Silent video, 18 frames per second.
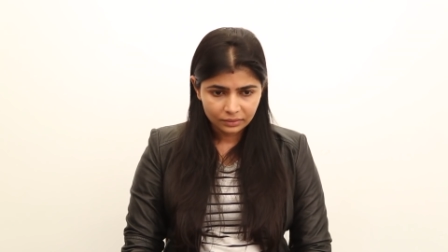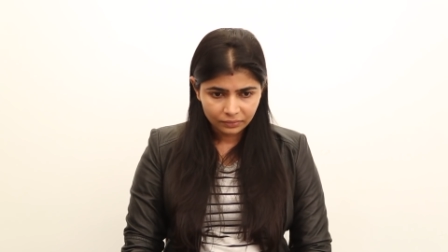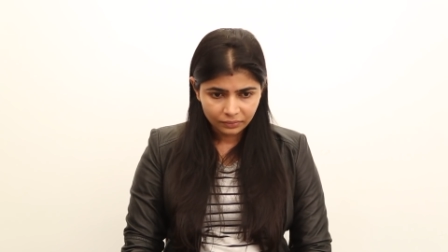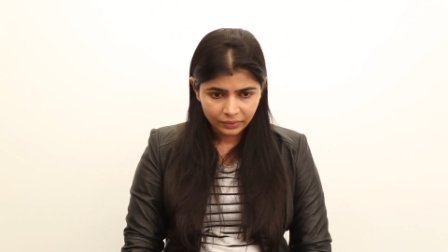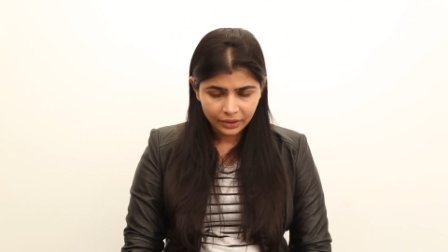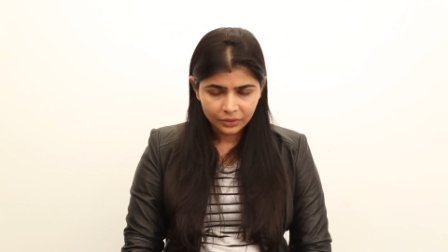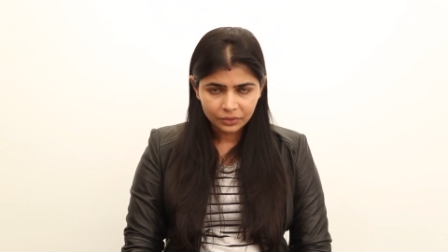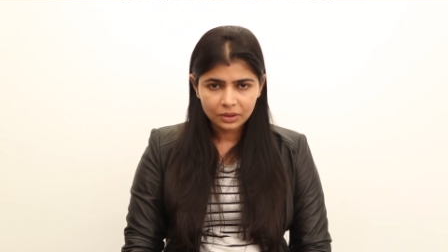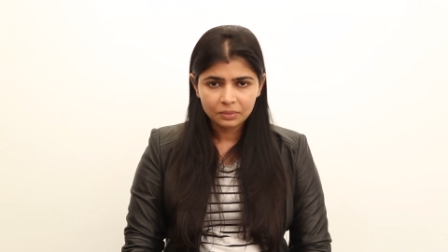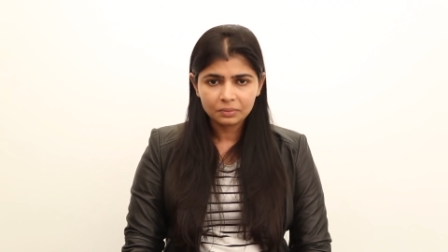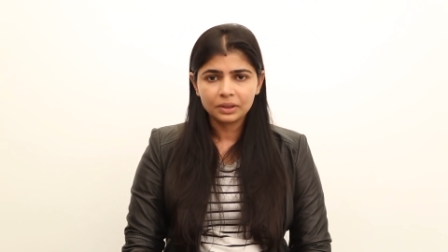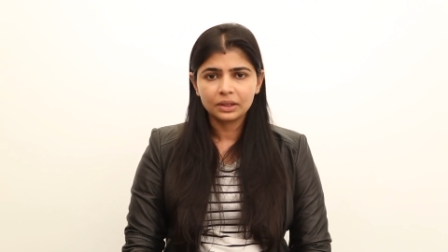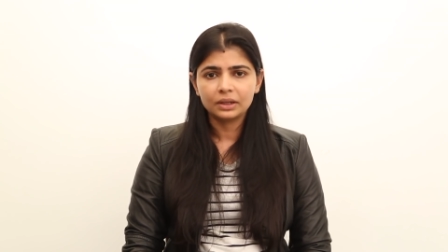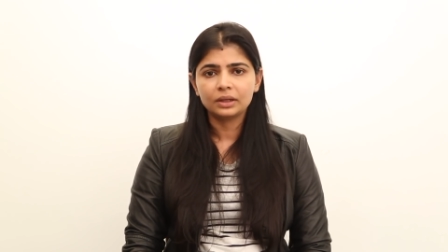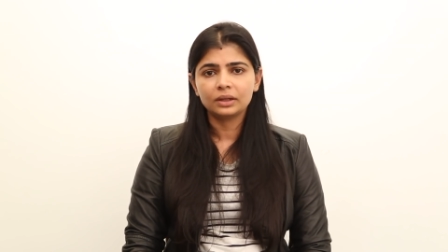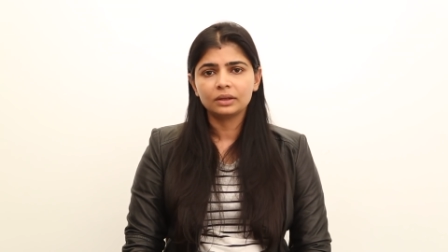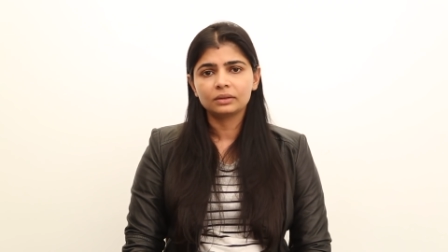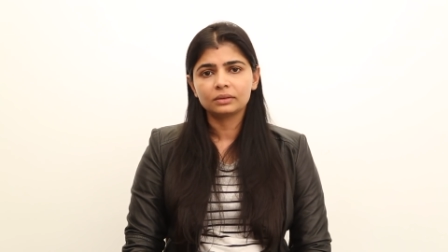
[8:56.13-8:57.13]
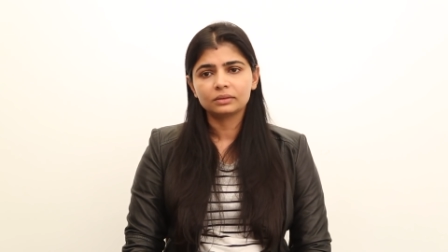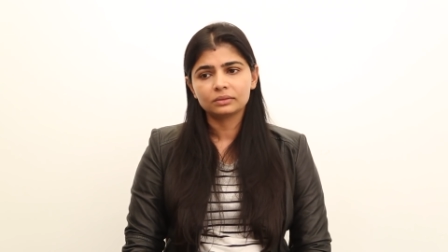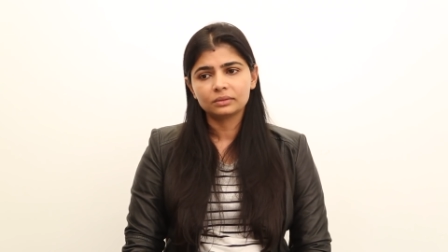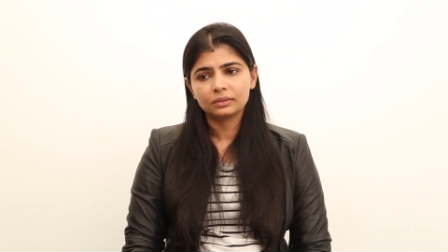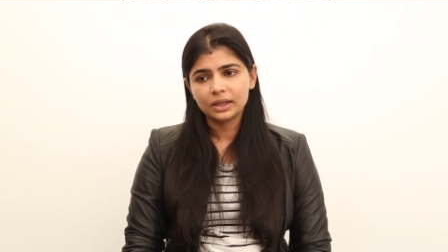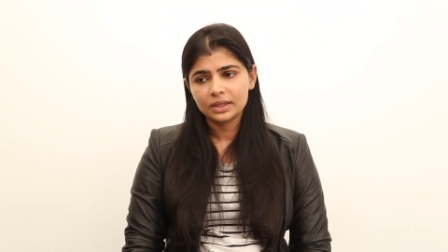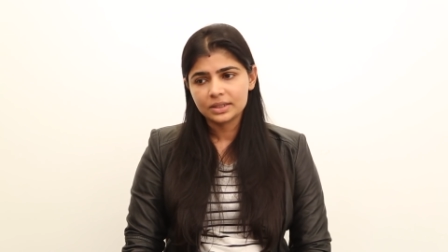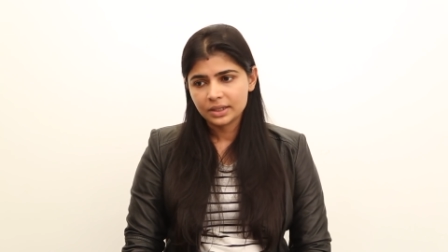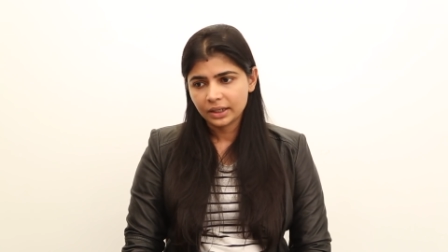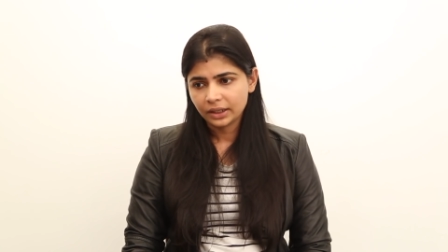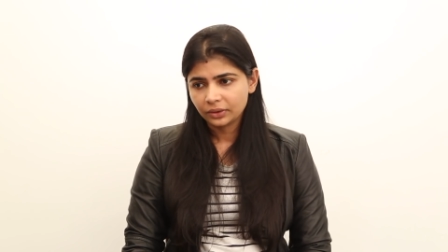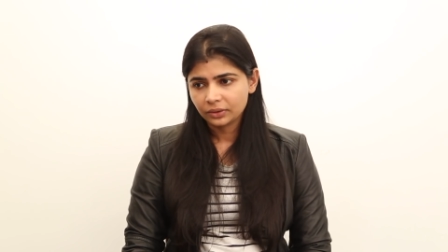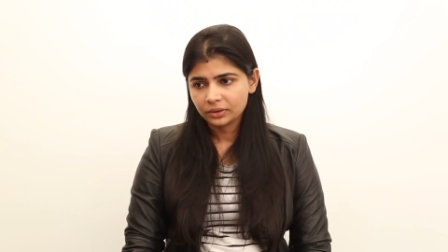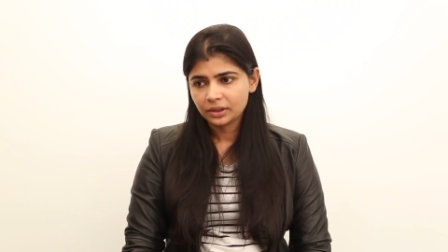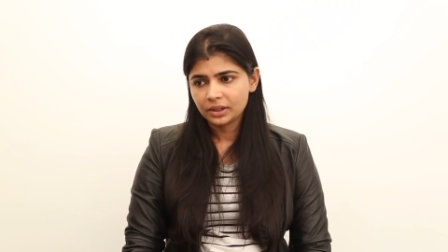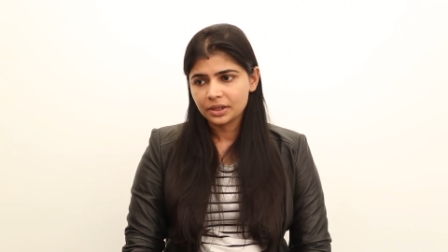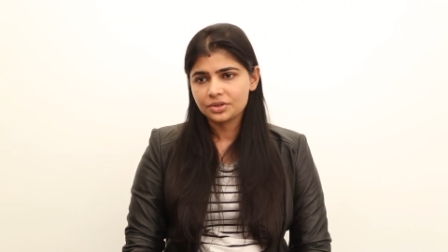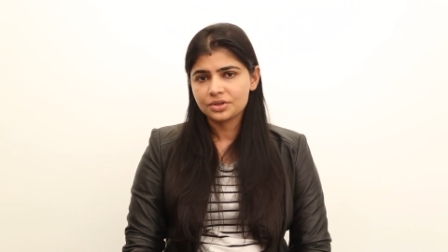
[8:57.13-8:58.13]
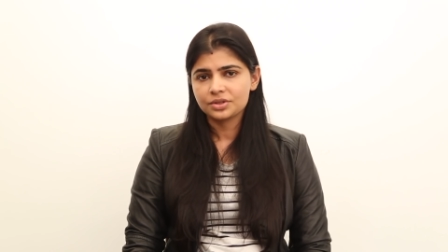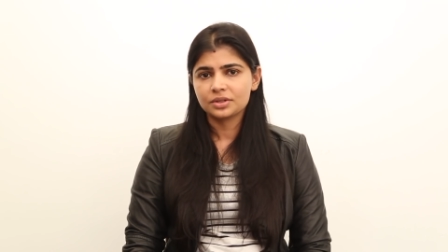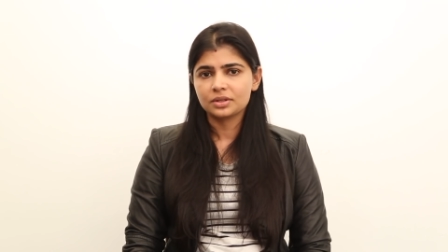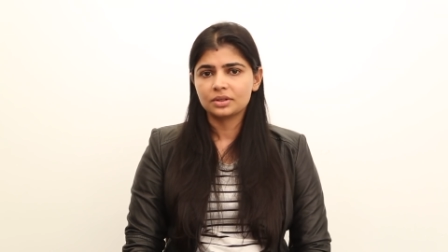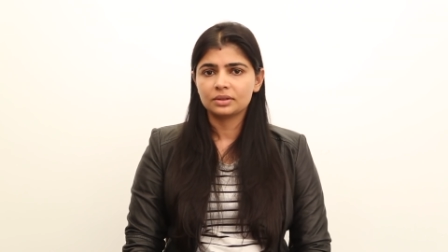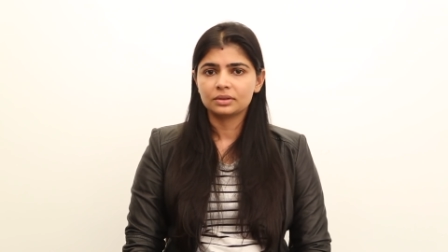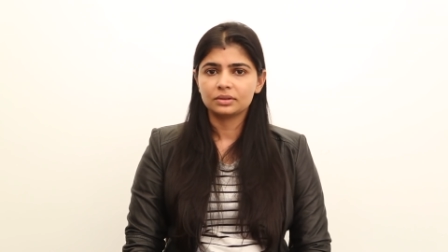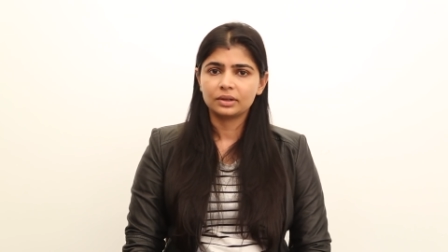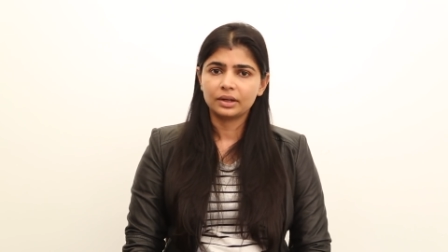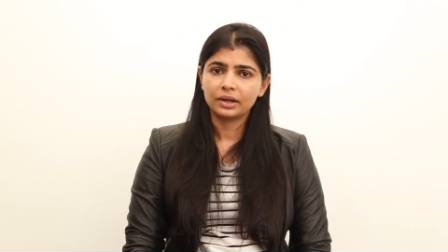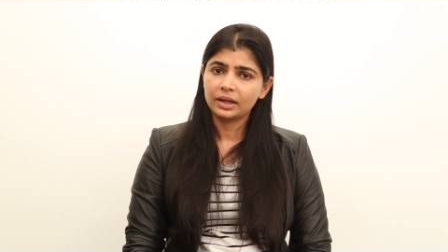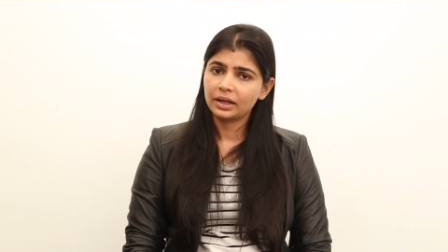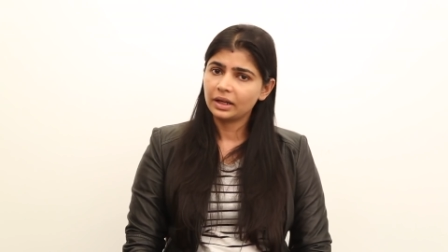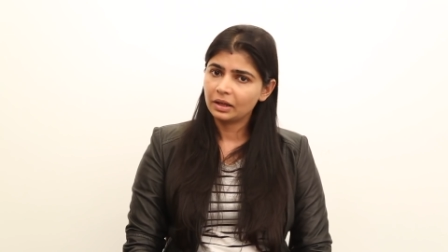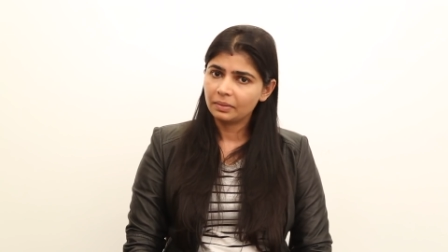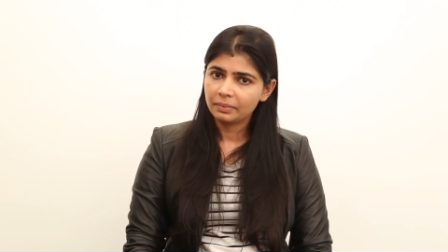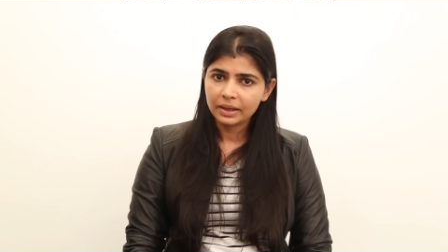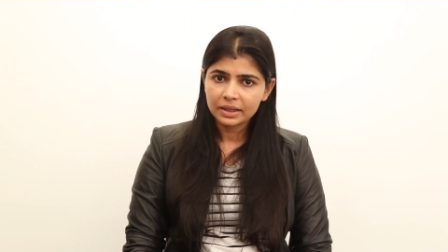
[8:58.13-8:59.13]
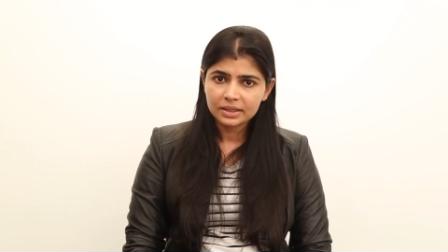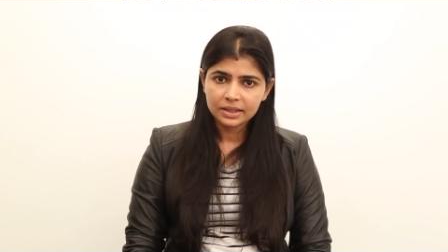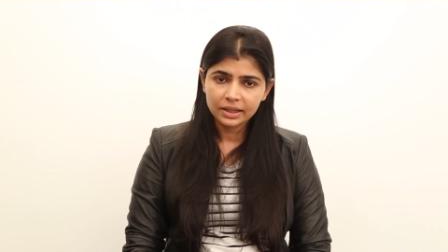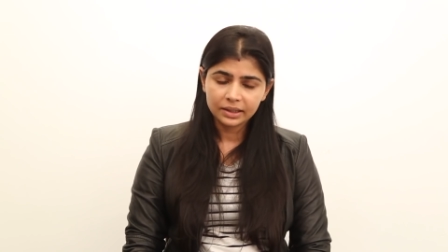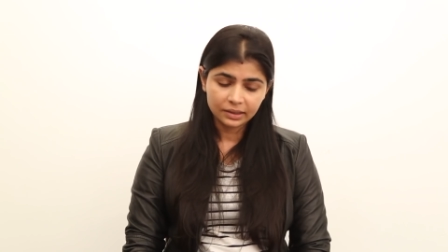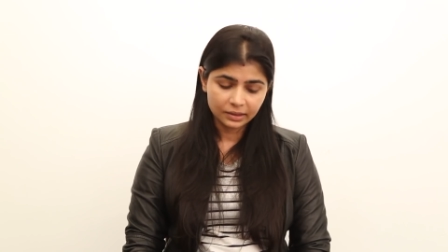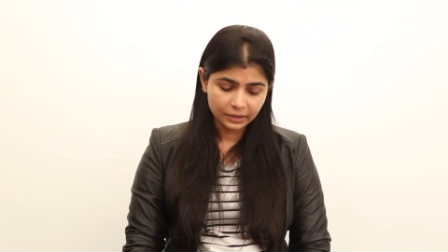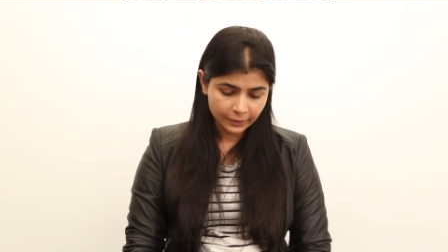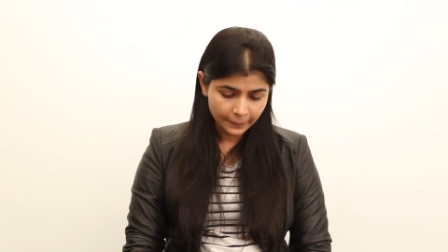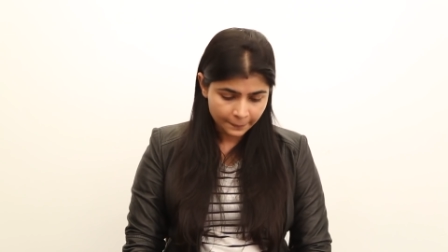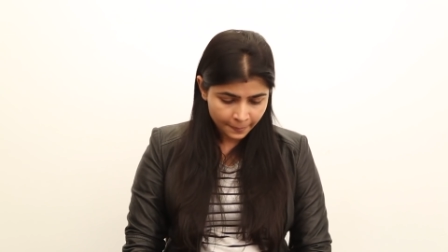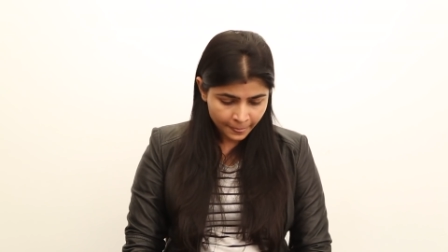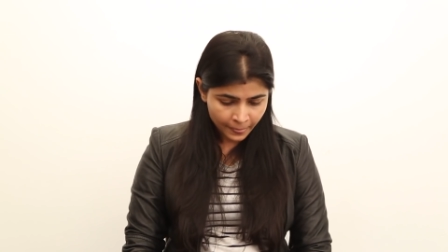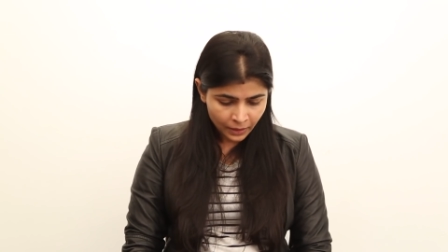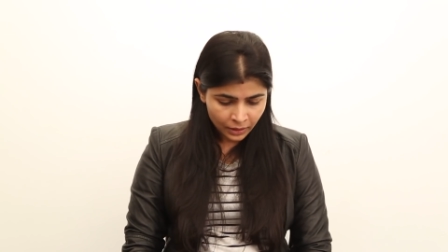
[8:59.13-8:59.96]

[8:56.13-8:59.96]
went to the meeting i signed on the register and i came back silently